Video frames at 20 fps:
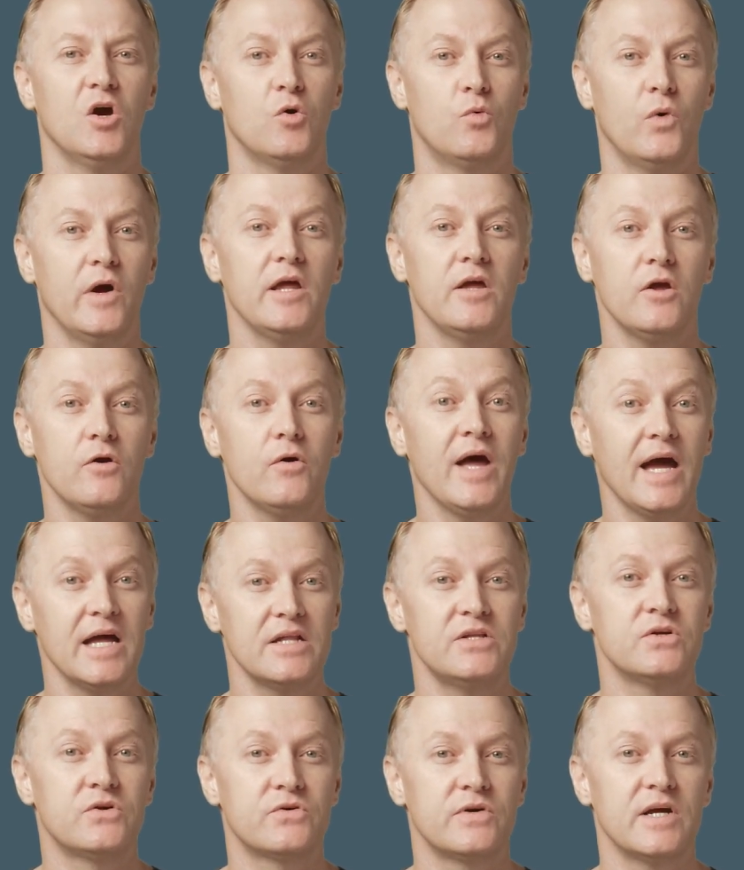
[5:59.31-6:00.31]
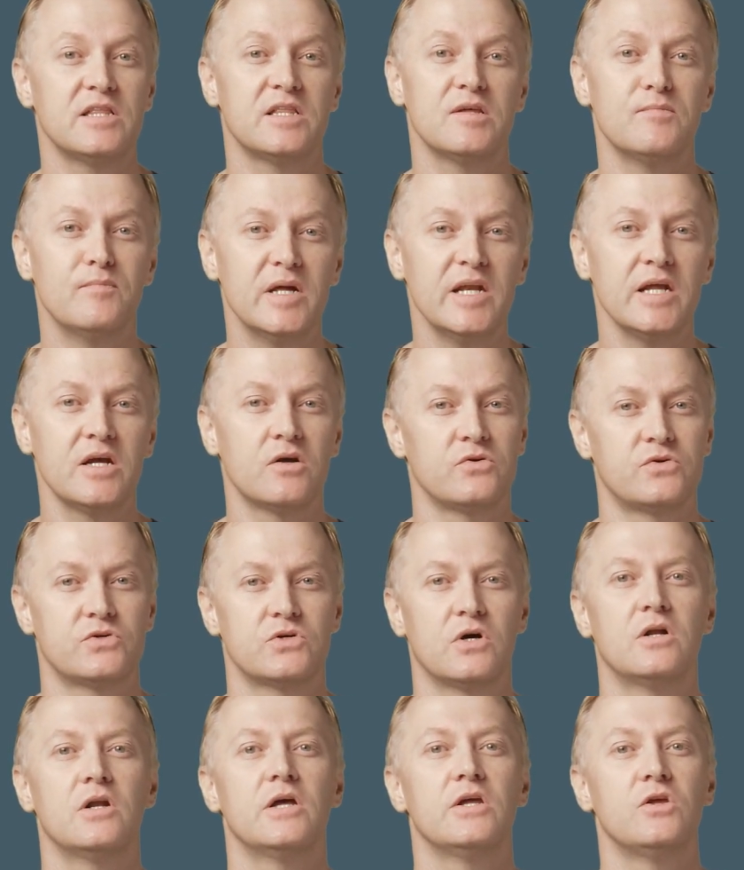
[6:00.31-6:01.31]
where you had to create the mini
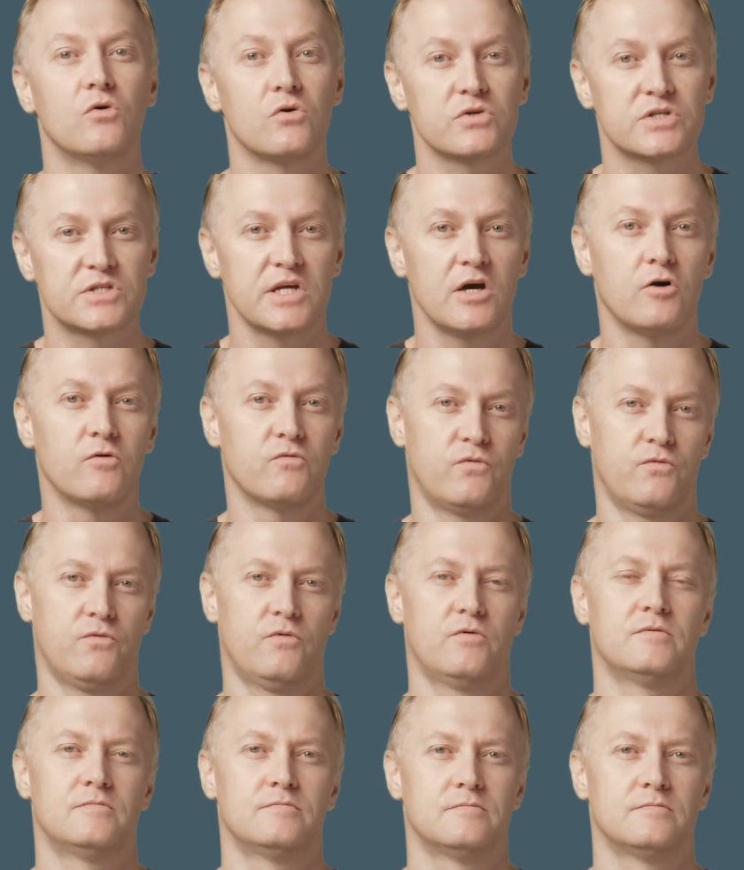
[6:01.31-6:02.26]
controller yourself.